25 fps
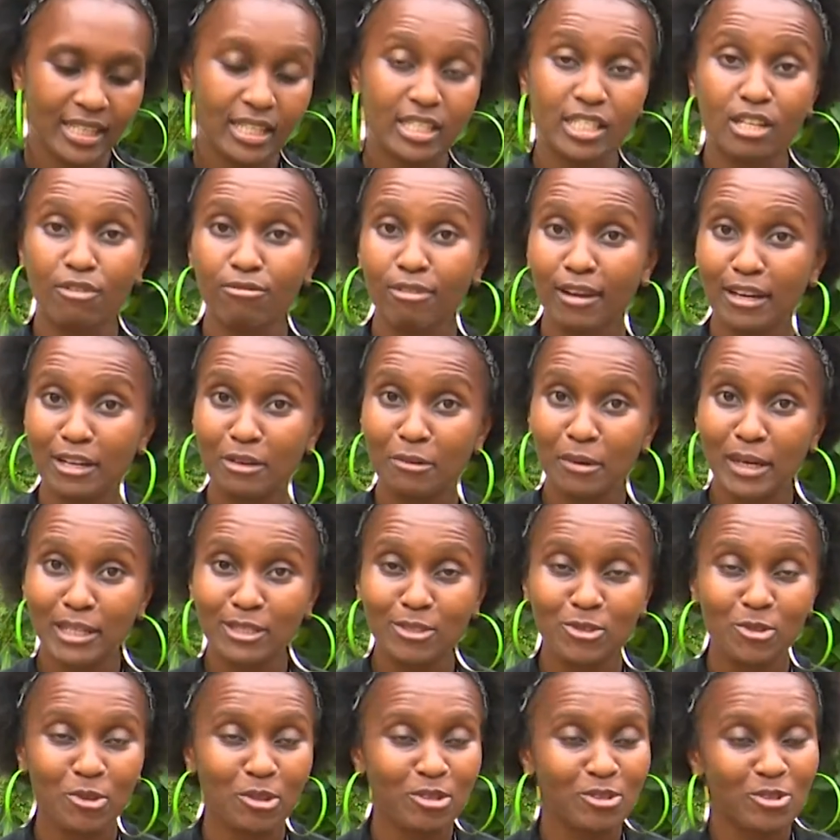It's a funny
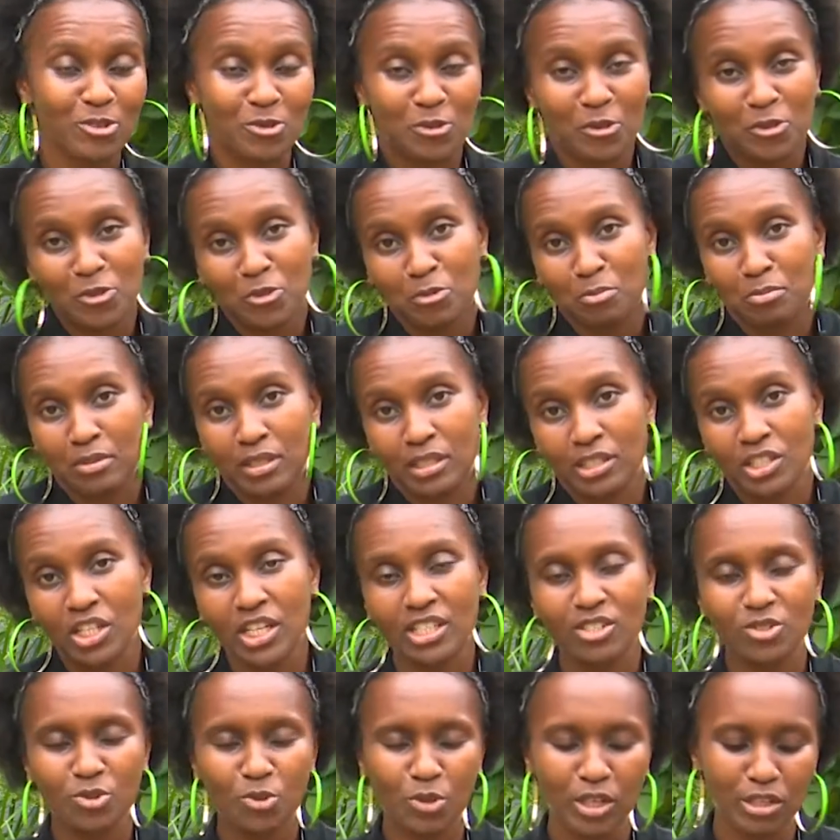one, so this is going to be
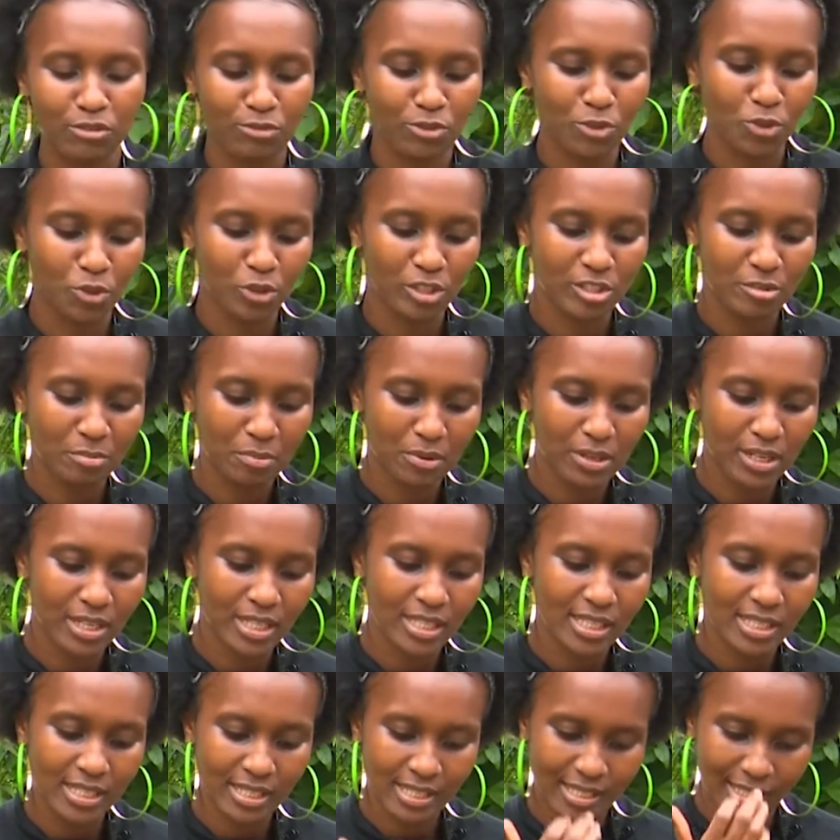just to lift your
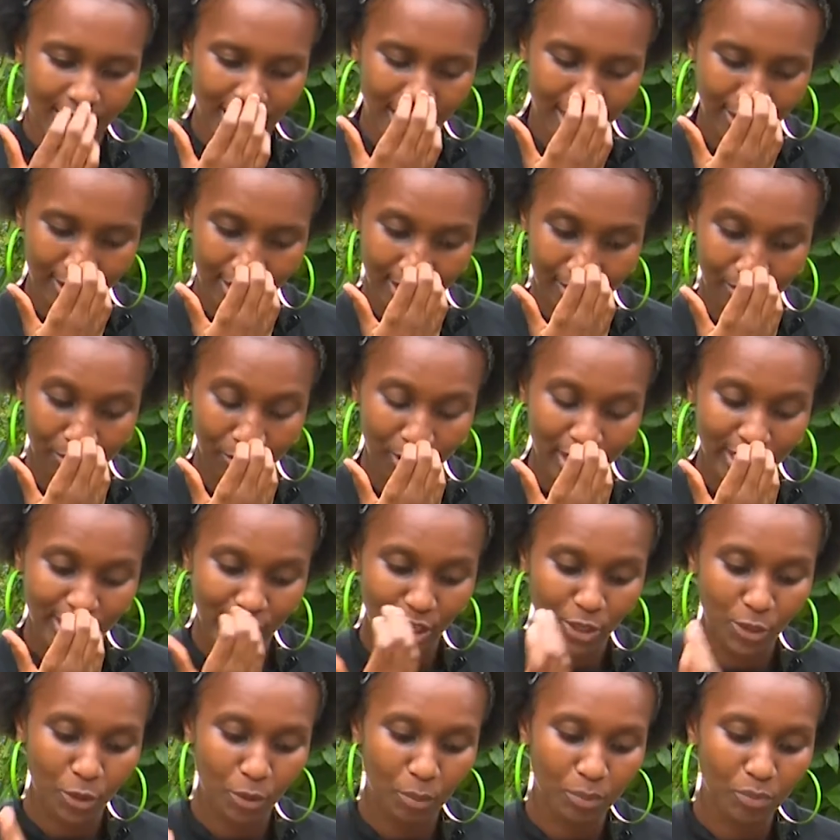spirits, uh,
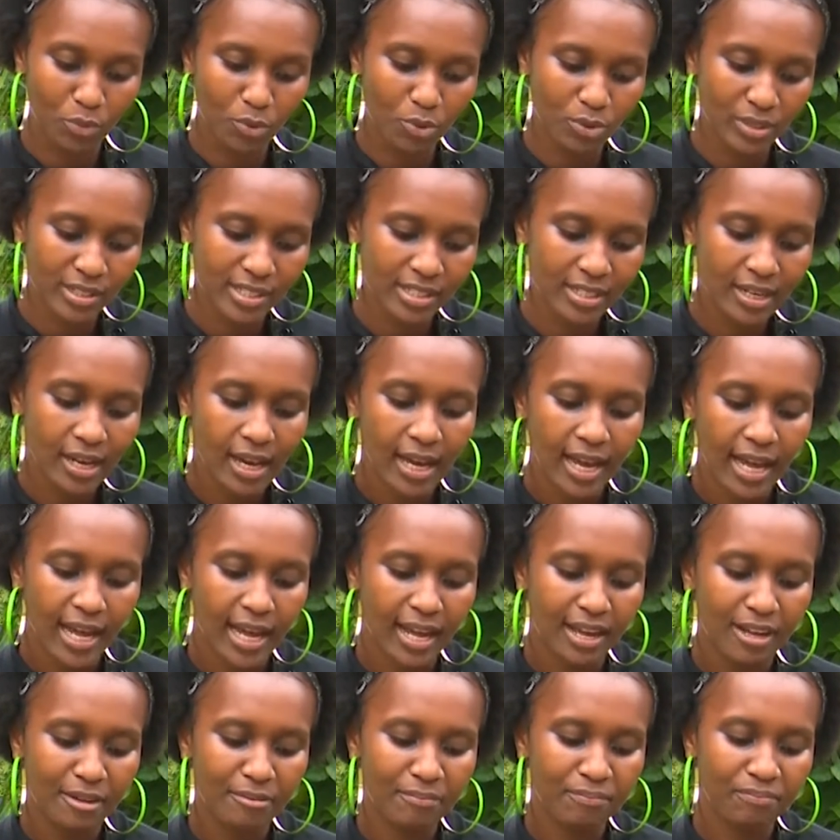brighten your mood.
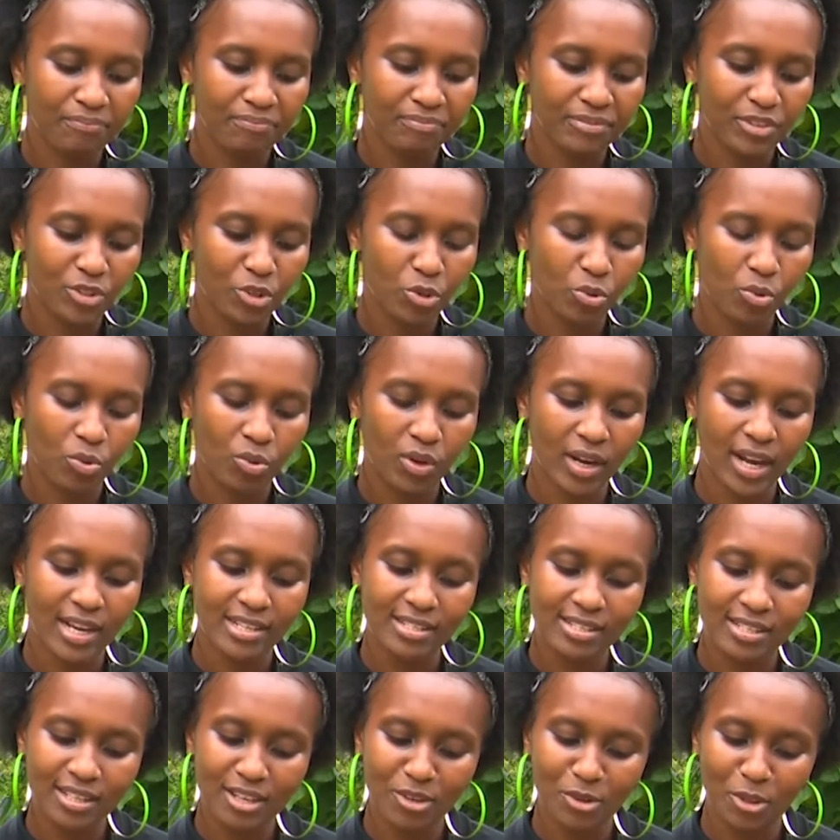Um, so we were
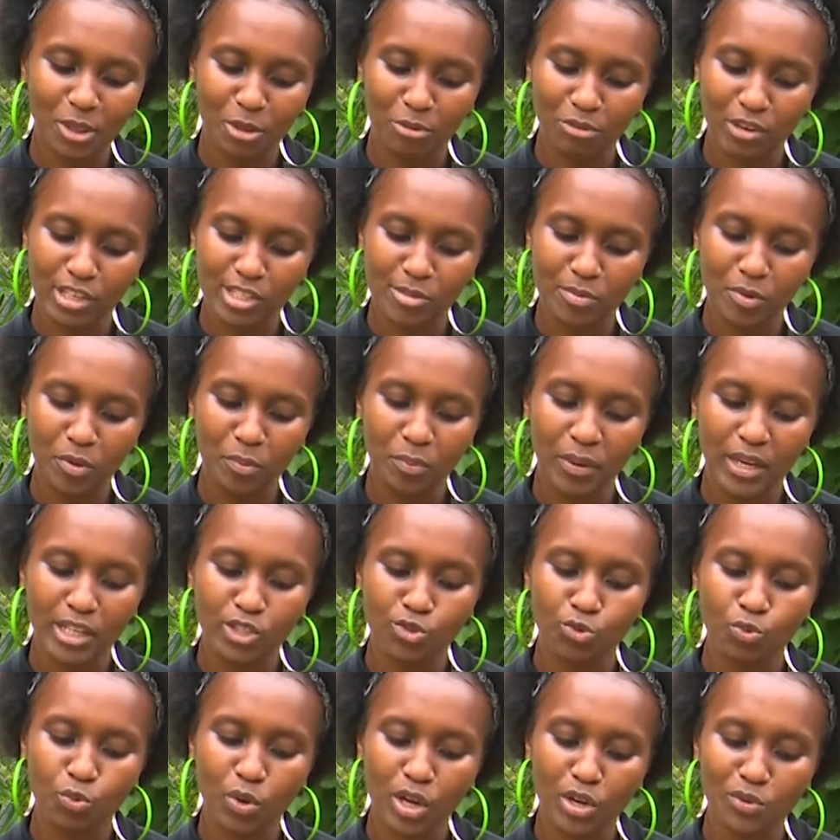asking on the Facebook
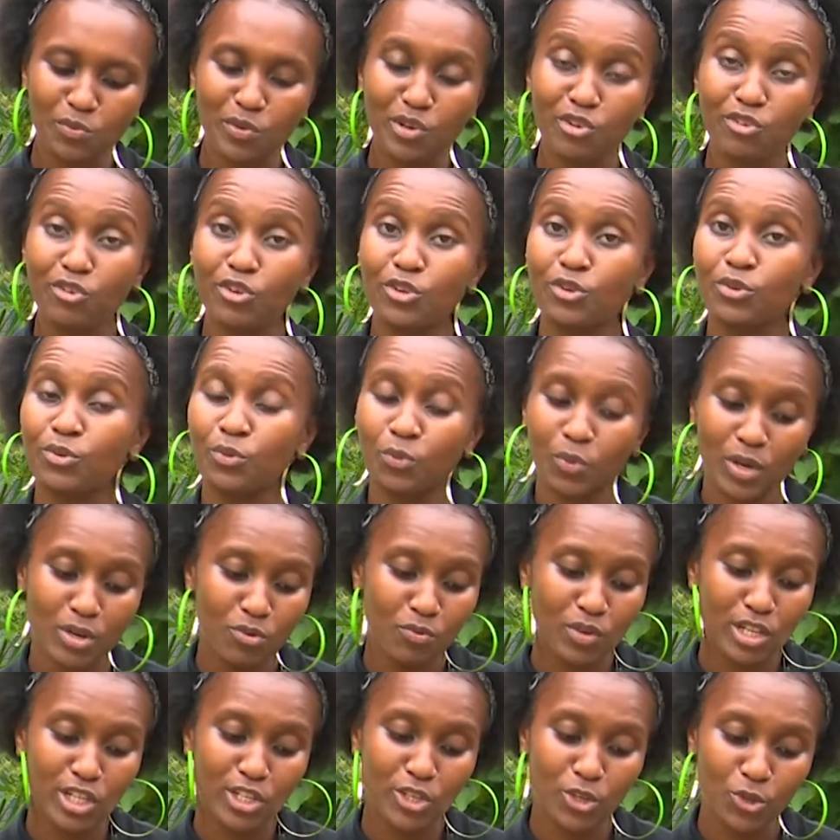page, when will,
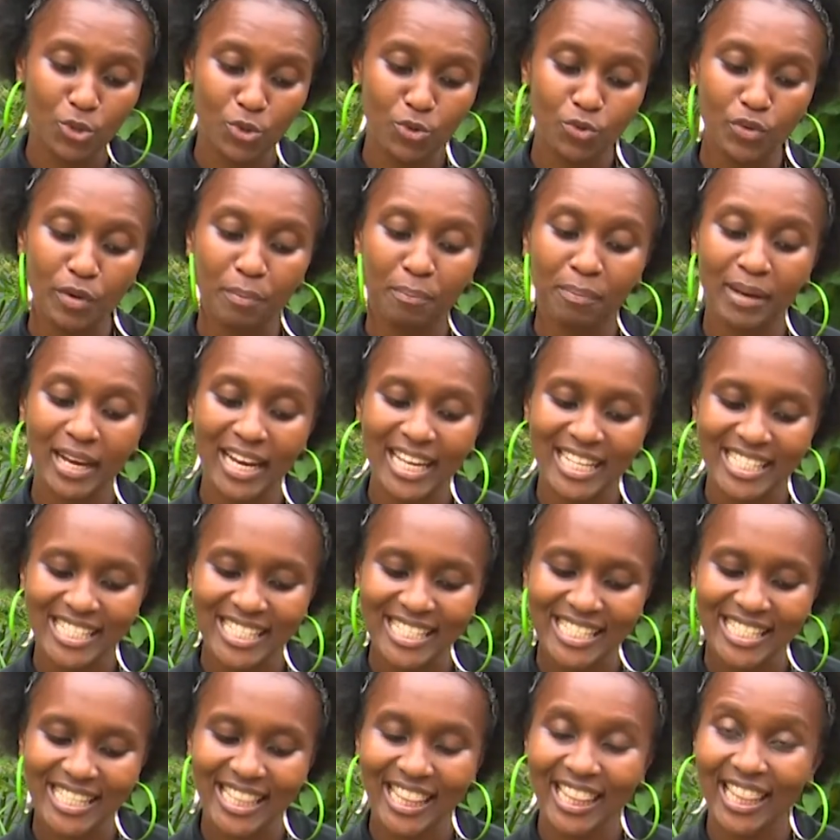when will you
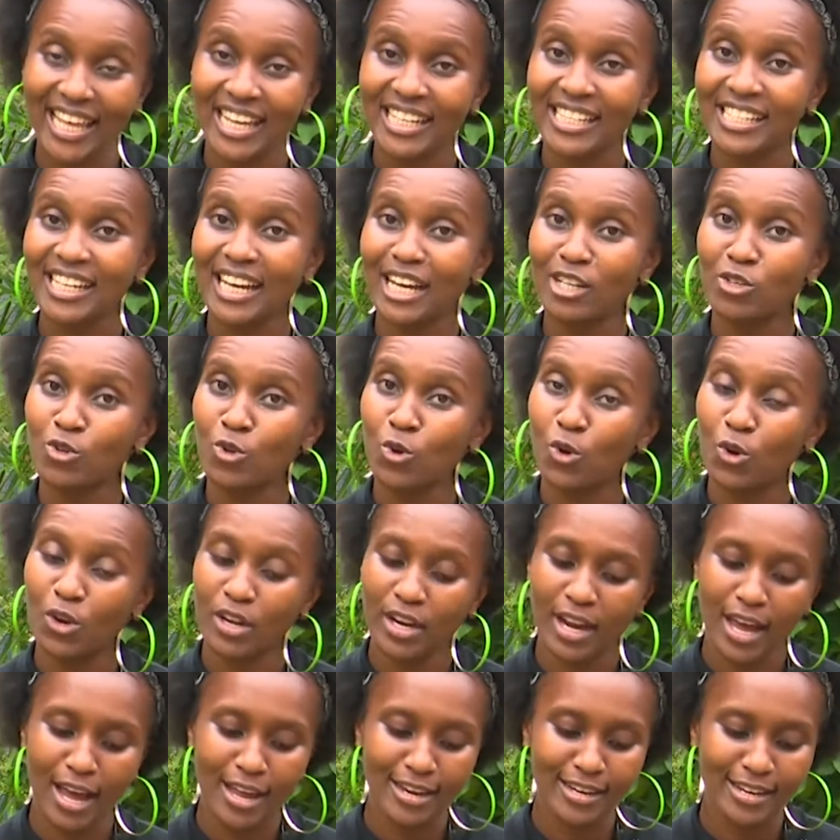replace that
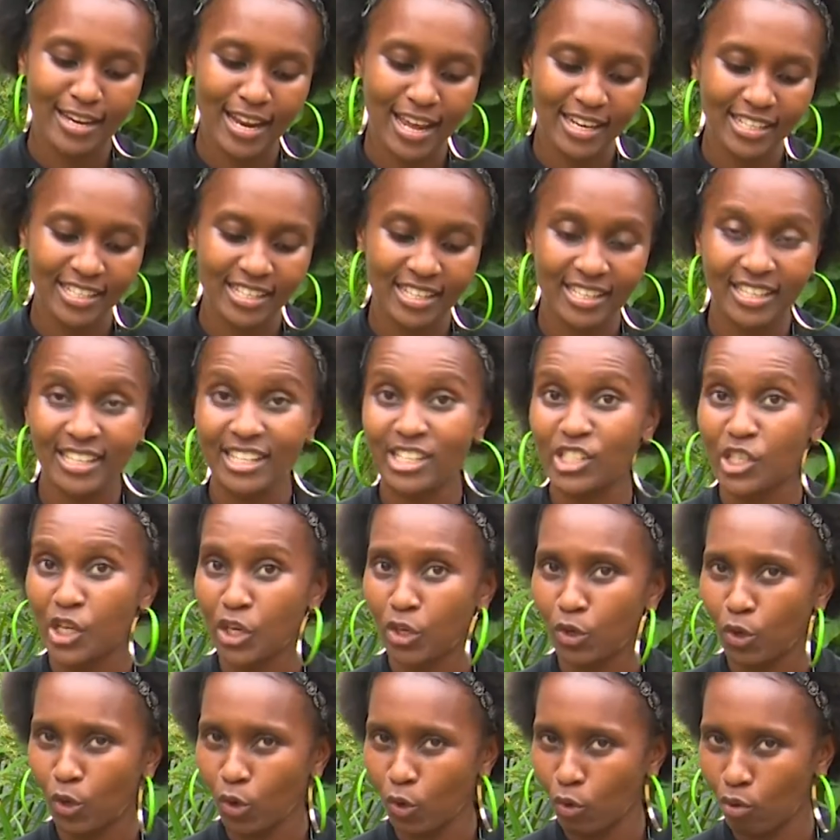carton and dirty
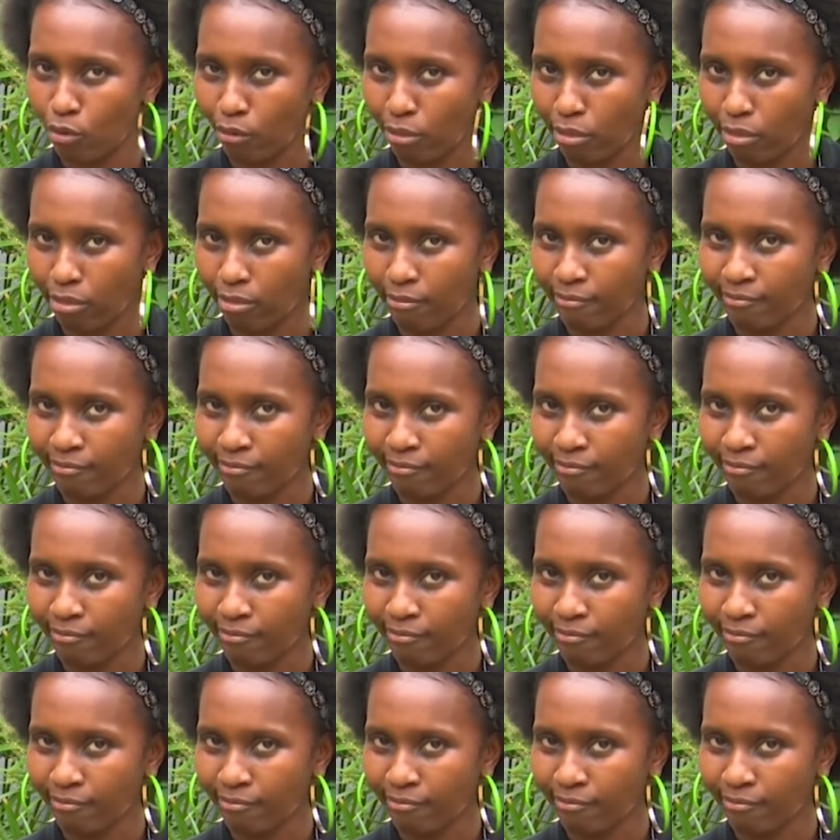kitchen cloth?